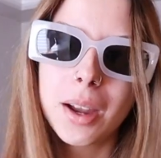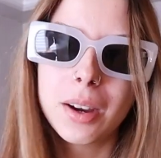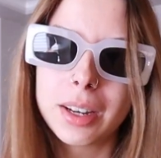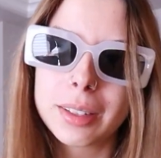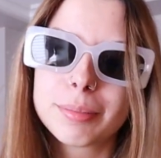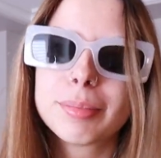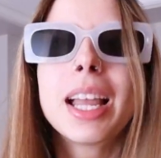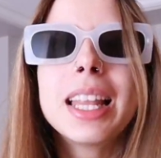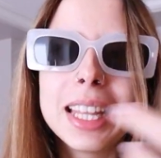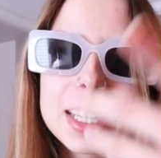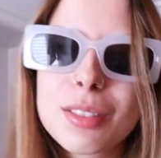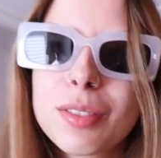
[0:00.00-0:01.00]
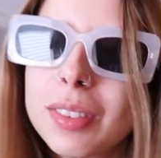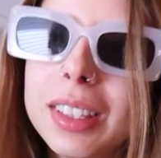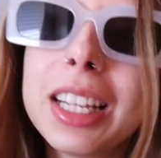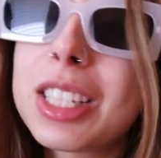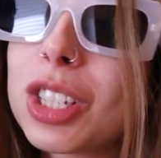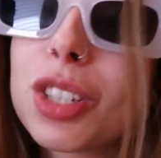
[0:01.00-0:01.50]
Alright,
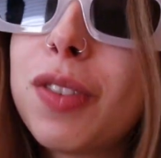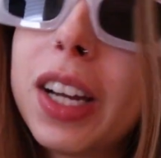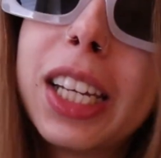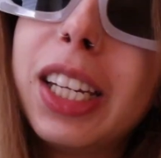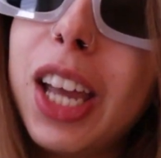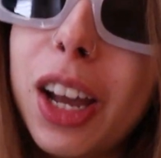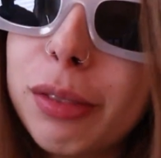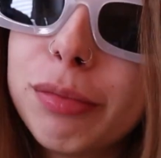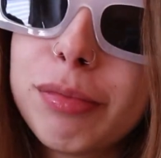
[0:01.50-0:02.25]
let's just fucking go.